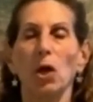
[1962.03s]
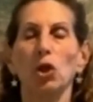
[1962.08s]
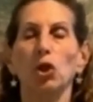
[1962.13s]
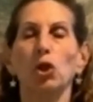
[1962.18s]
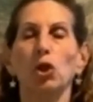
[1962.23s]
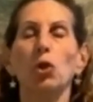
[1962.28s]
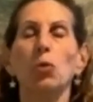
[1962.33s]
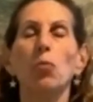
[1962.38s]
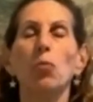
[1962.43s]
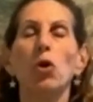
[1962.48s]

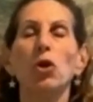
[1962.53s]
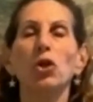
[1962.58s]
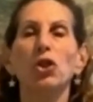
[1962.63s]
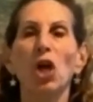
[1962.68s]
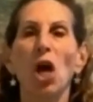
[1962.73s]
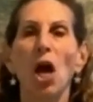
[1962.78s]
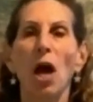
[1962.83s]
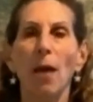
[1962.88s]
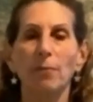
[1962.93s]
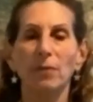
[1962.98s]
Two more
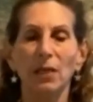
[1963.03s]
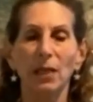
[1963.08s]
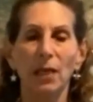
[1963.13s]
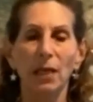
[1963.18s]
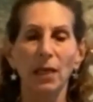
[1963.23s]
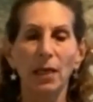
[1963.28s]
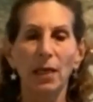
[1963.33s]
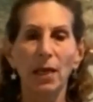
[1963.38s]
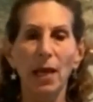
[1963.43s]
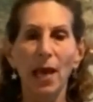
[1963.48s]
times.
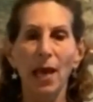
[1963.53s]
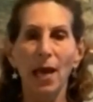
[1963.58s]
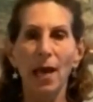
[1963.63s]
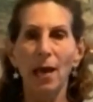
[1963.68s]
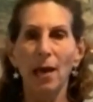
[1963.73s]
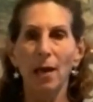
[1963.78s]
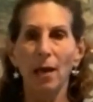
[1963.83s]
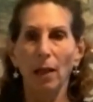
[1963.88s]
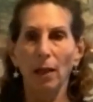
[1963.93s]
Inhale.